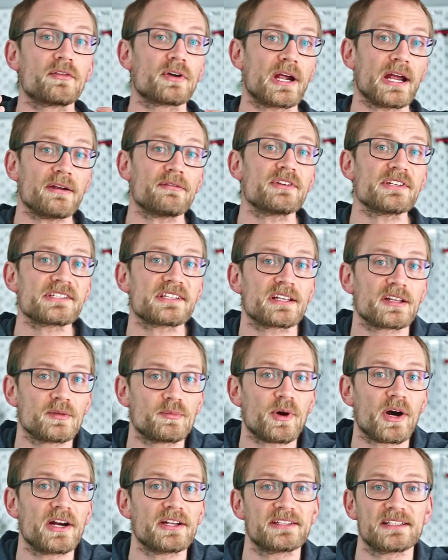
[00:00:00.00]
For every single
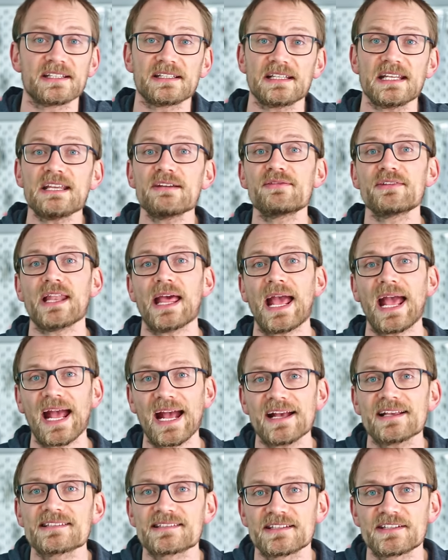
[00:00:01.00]
part that even
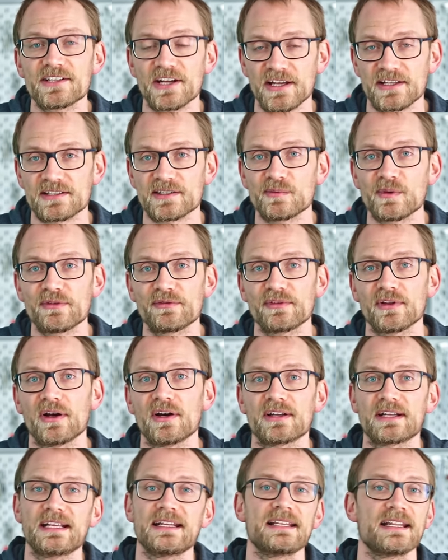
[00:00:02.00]
has the chance to be
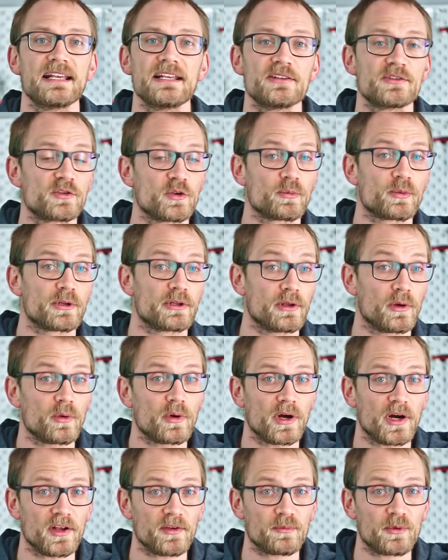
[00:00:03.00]
flawed in a super low
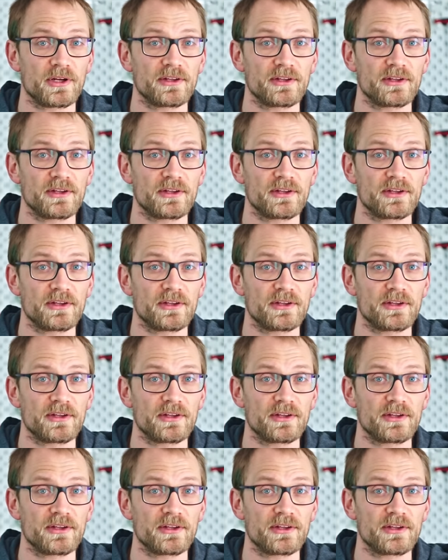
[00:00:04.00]
cost